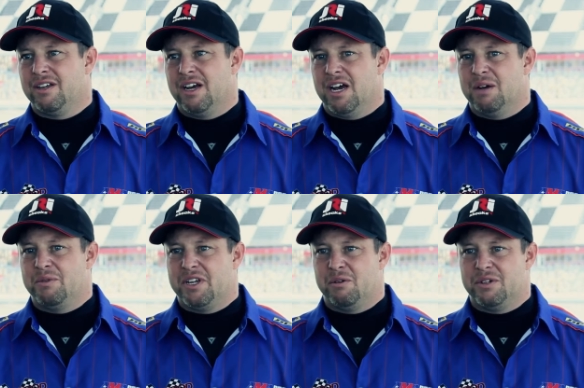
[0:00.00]

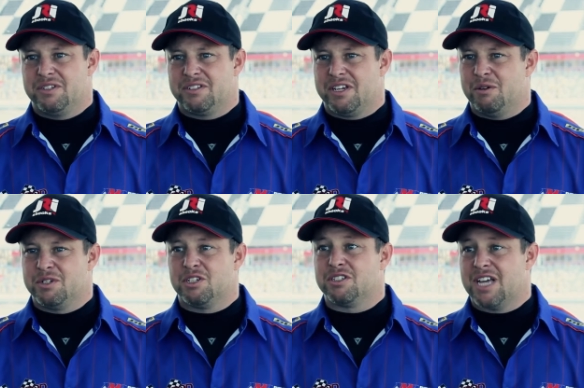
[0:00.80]
Um, he always he
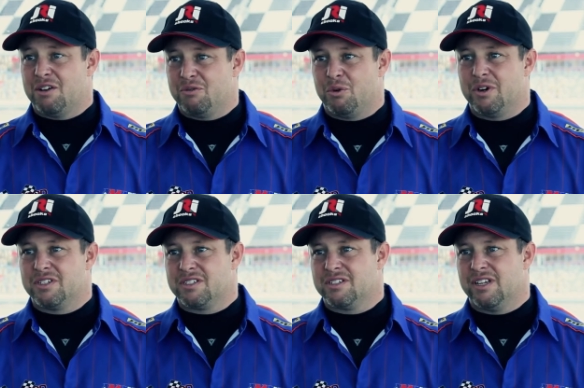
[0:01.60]
always looks out for
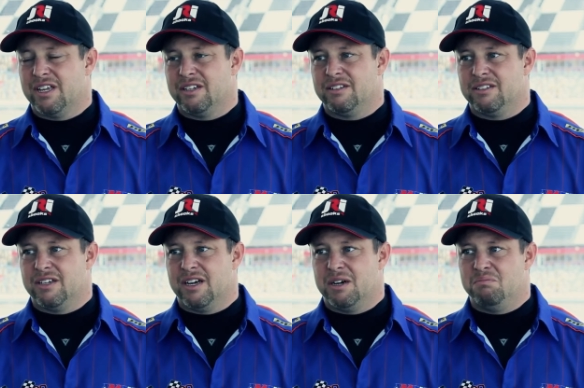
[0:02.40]
us,
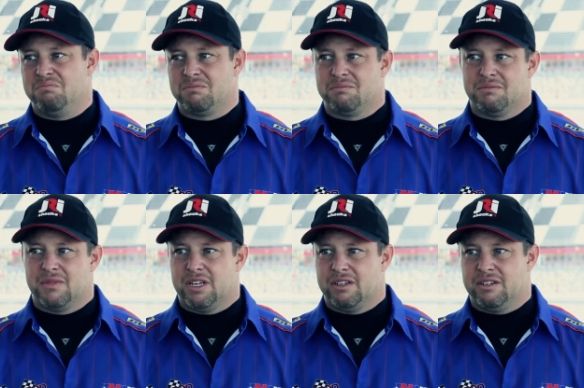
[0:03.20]
and um,
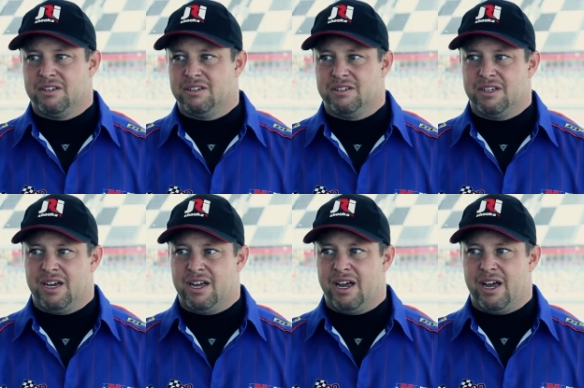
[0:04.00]

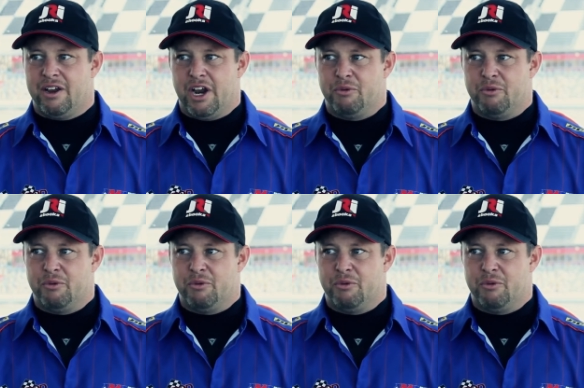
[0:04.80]
I, I